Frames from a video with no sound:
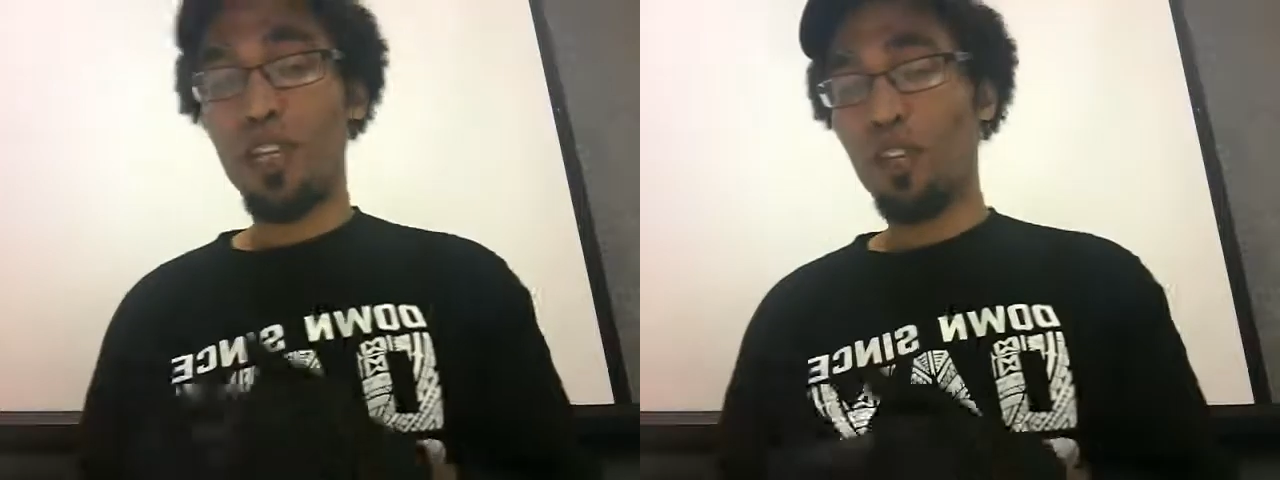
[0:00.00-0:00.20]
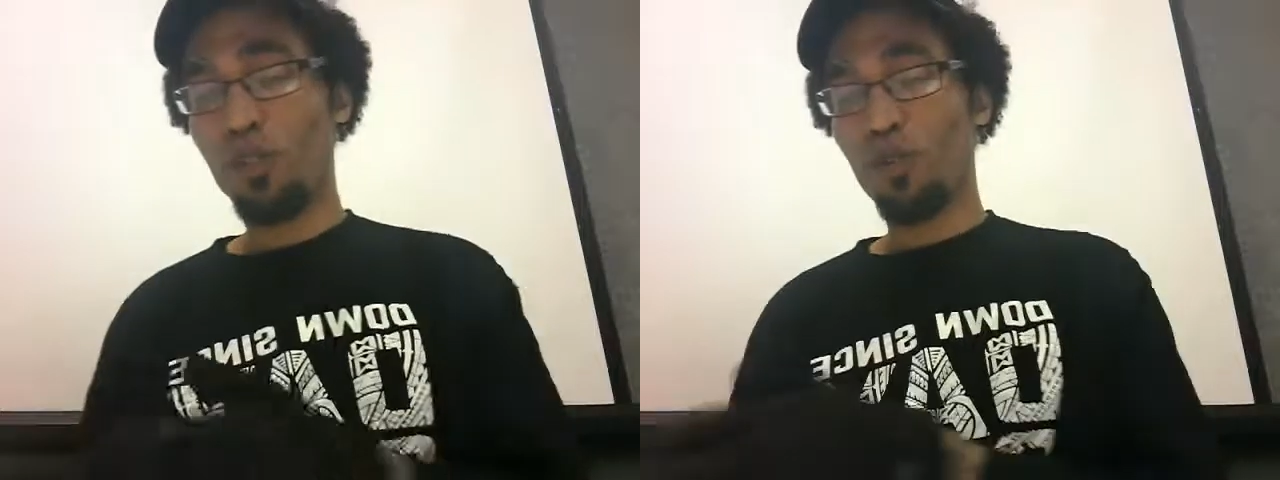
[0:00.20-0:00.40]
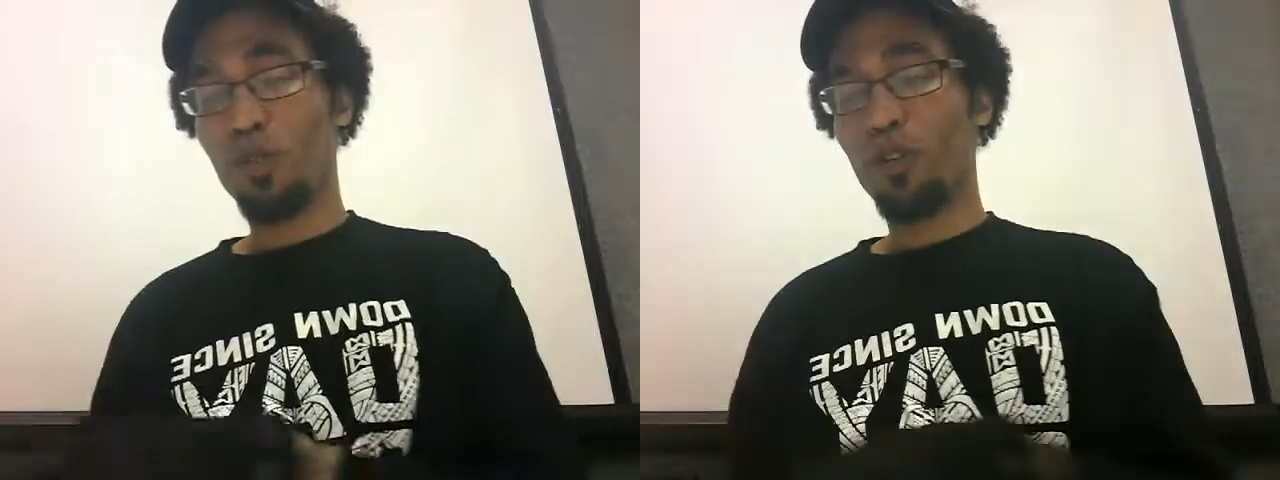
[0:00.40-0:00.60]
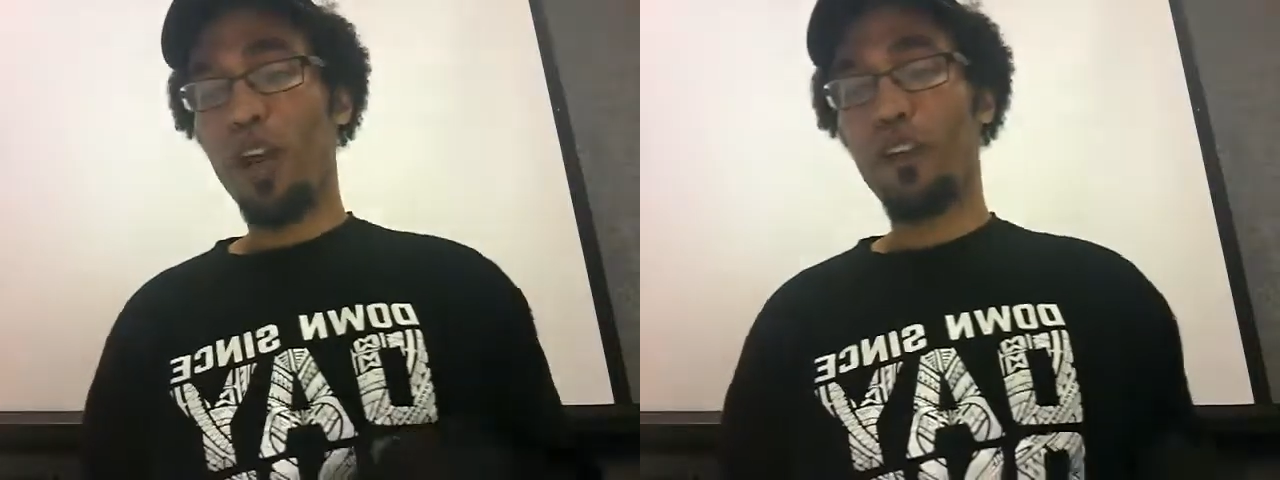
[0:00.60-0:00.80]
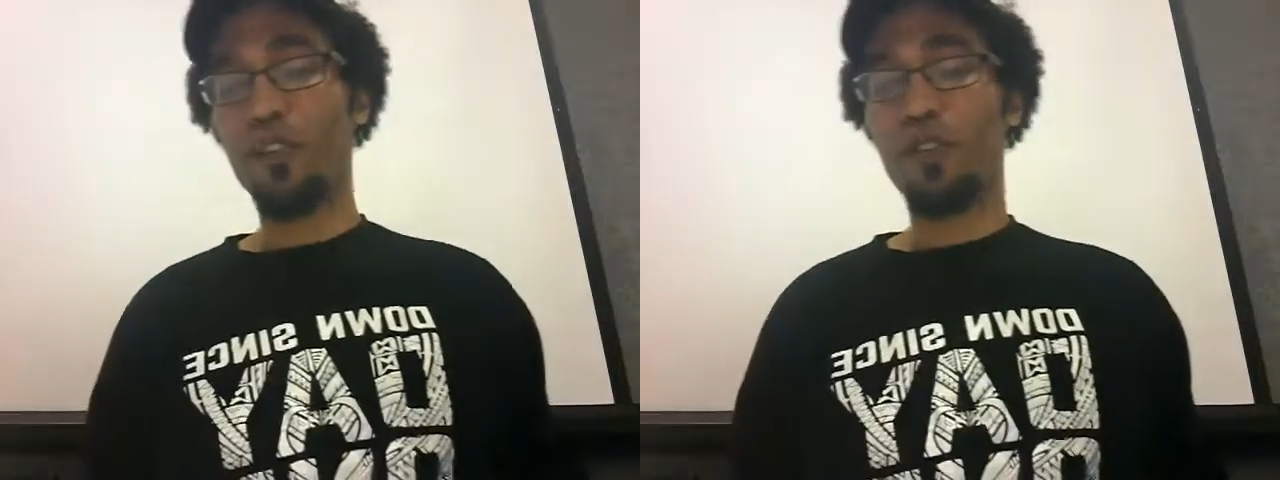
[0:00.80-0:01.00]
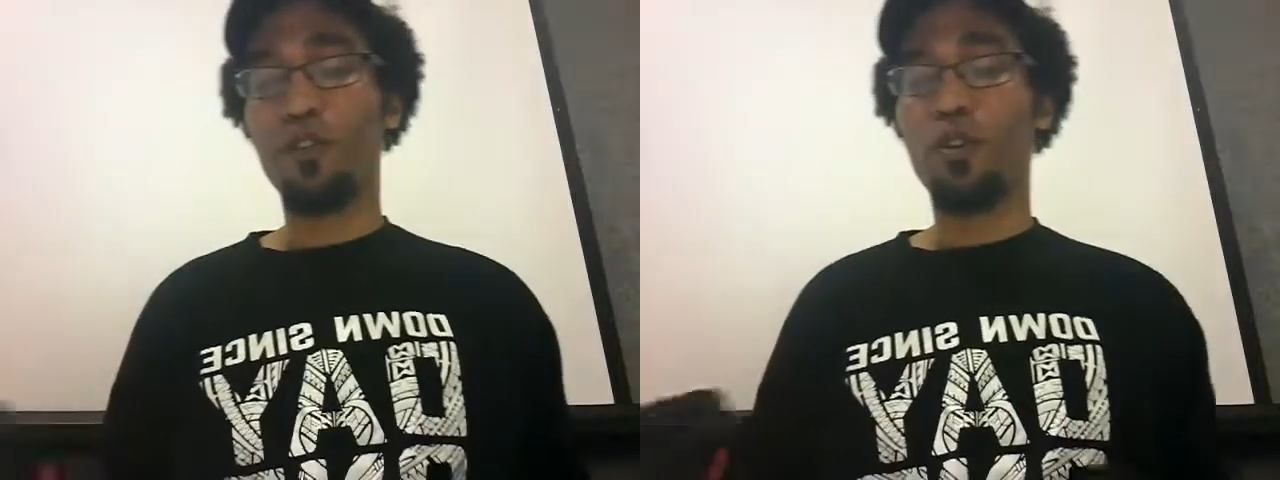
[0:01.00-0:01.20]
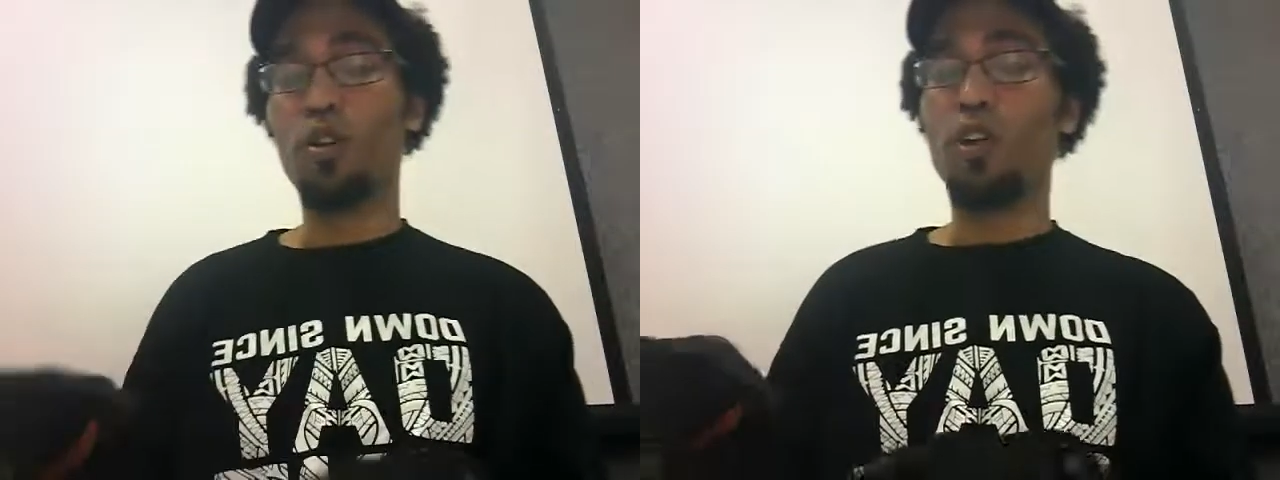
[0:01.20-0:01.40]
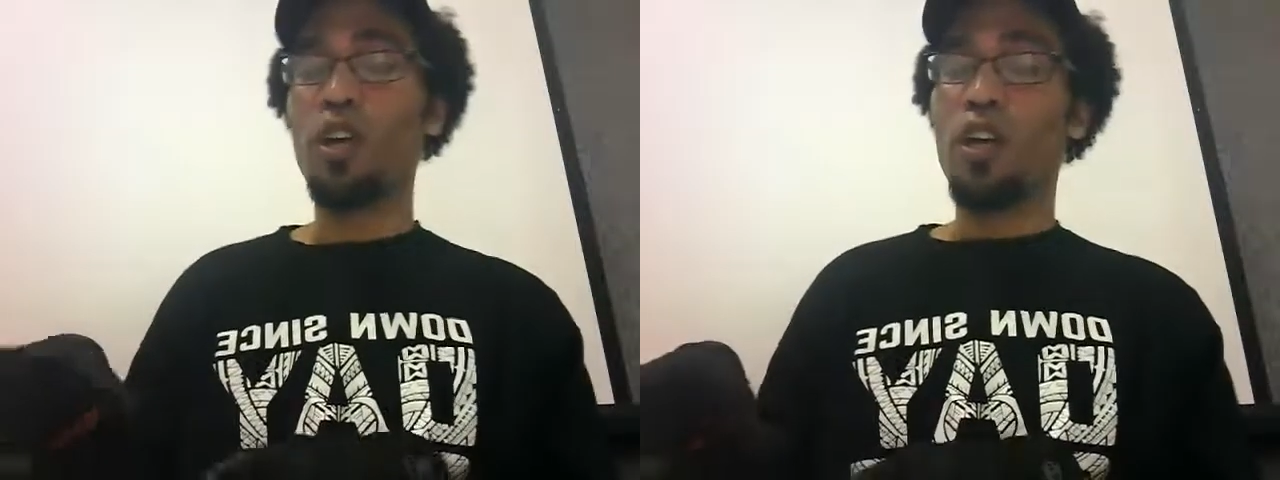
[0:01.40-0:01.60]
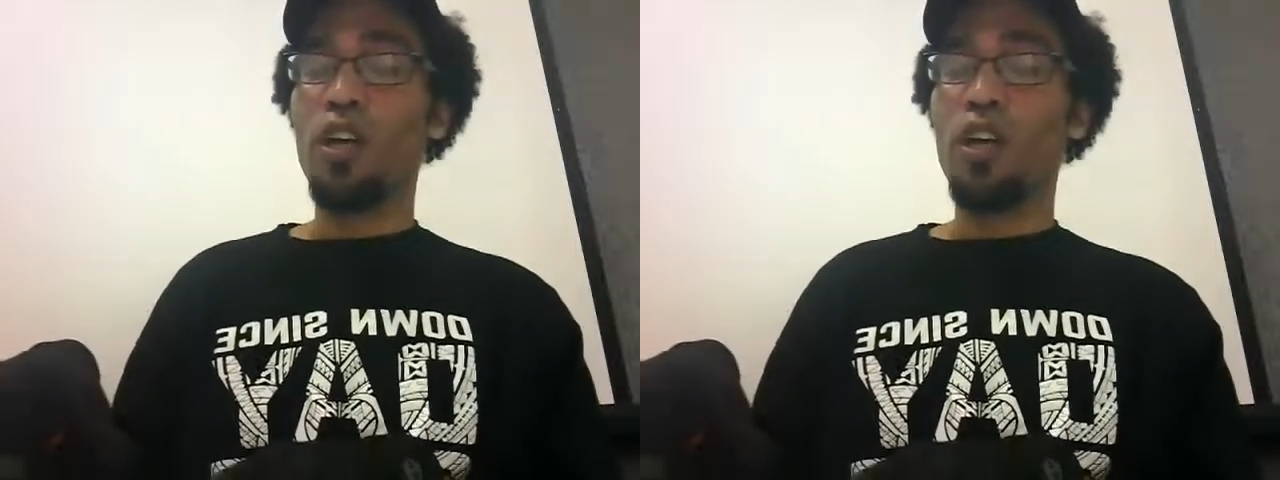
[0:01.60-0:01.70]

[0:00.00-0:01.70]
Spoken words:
They didn't show a graphic for